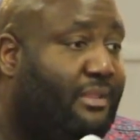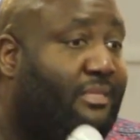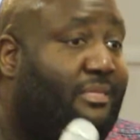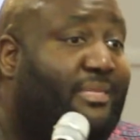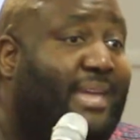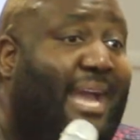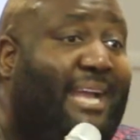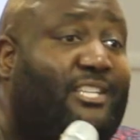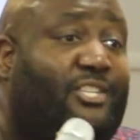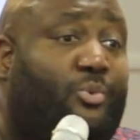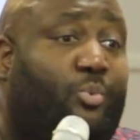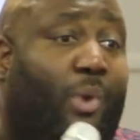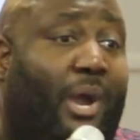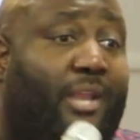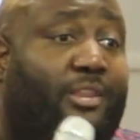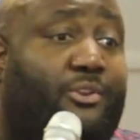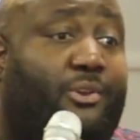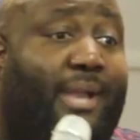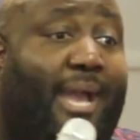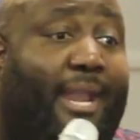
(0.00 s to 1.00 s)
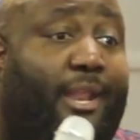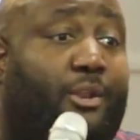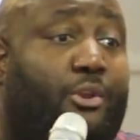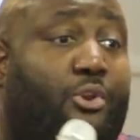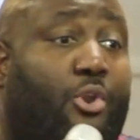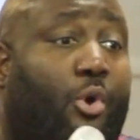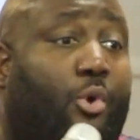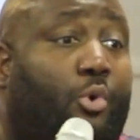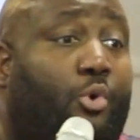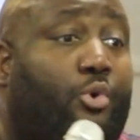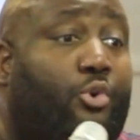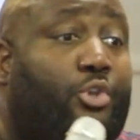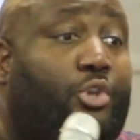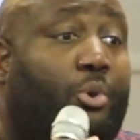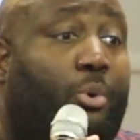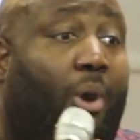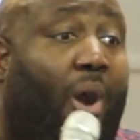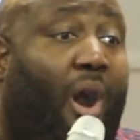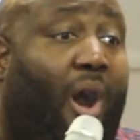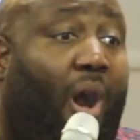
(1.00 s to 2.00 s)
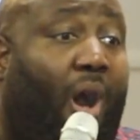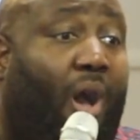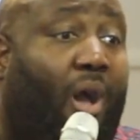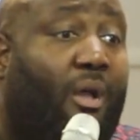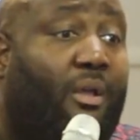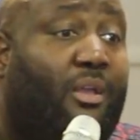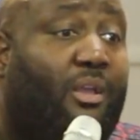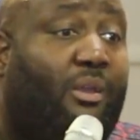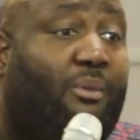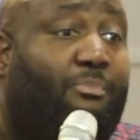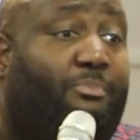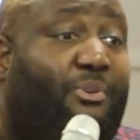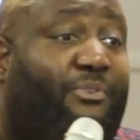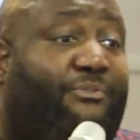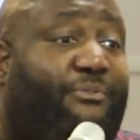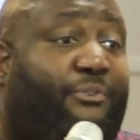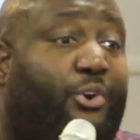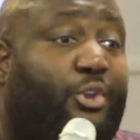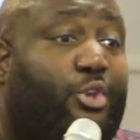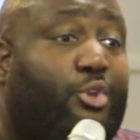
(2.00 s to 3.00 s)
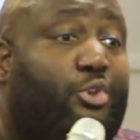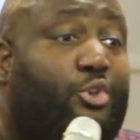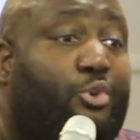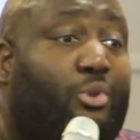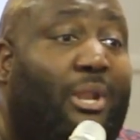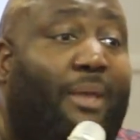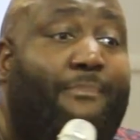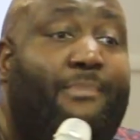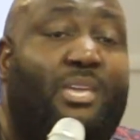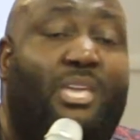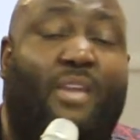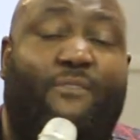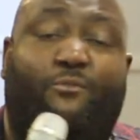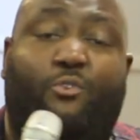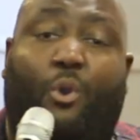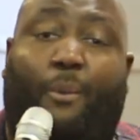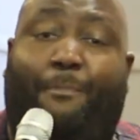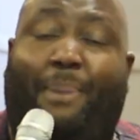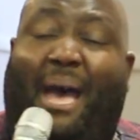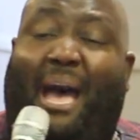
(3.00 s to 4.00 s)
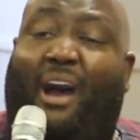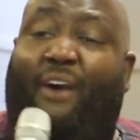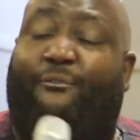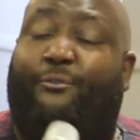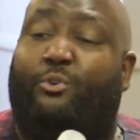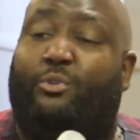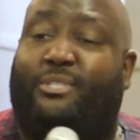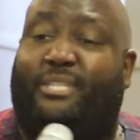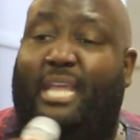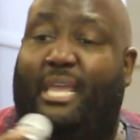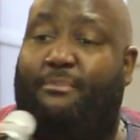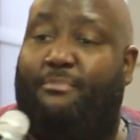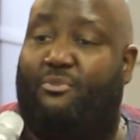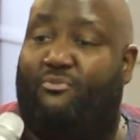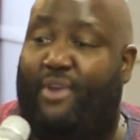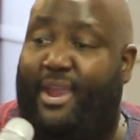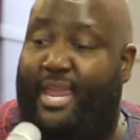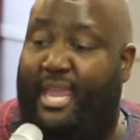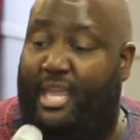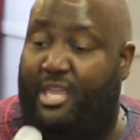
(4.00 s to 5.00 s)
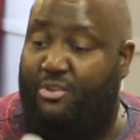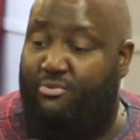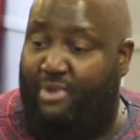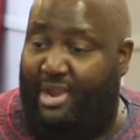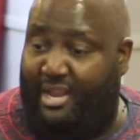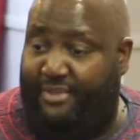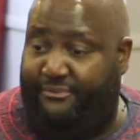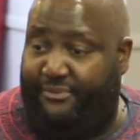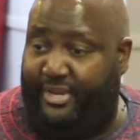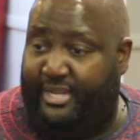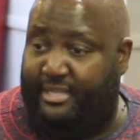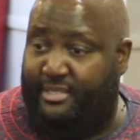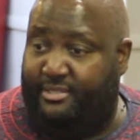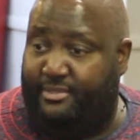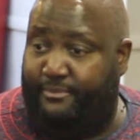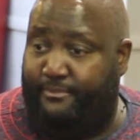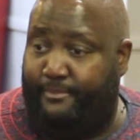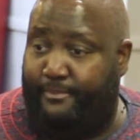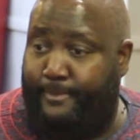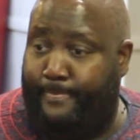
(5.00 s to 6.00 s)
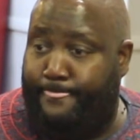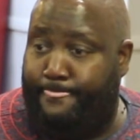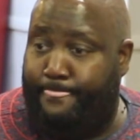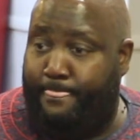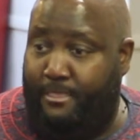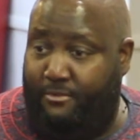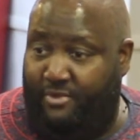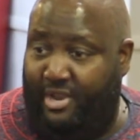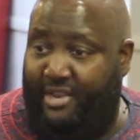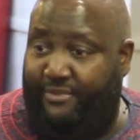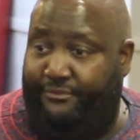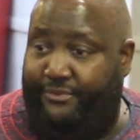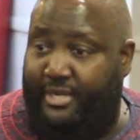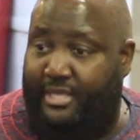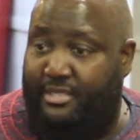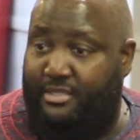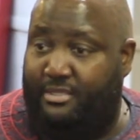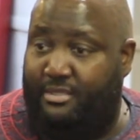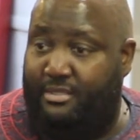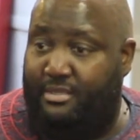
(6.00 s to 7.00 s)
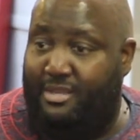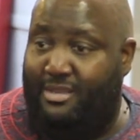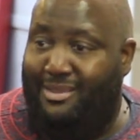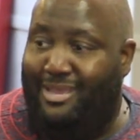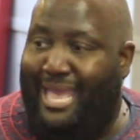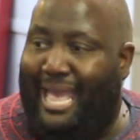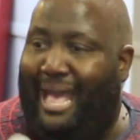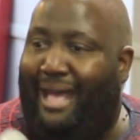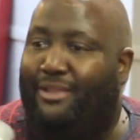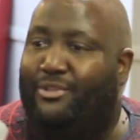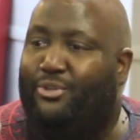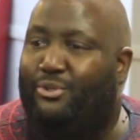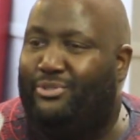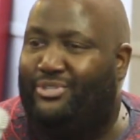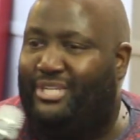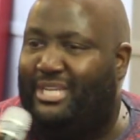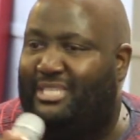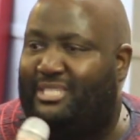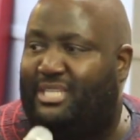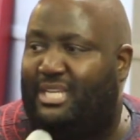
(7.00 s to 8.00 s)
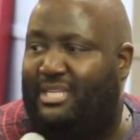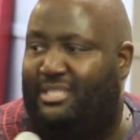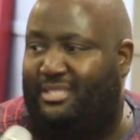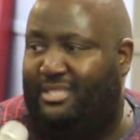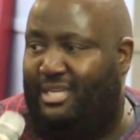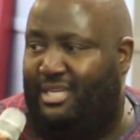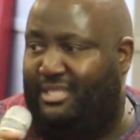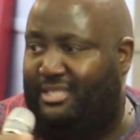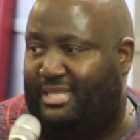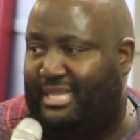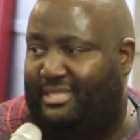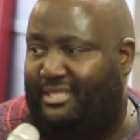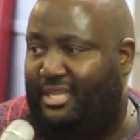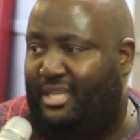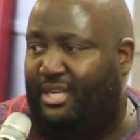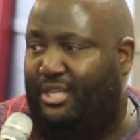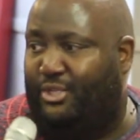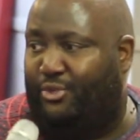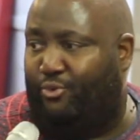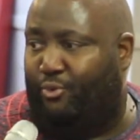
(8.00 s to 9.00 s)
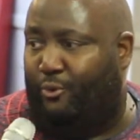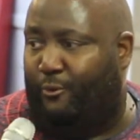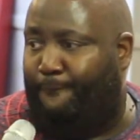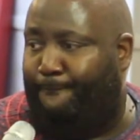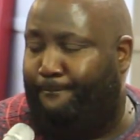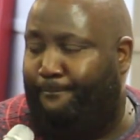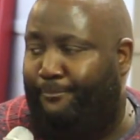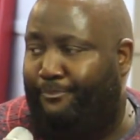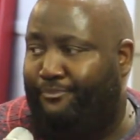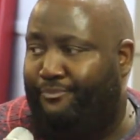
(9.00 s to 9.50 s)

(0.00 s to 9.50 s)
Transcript: That's why you got to know who you are before you. Let me give you a powerful statement right here. You ready for this? Ready for this? I'll use just us that's in this room.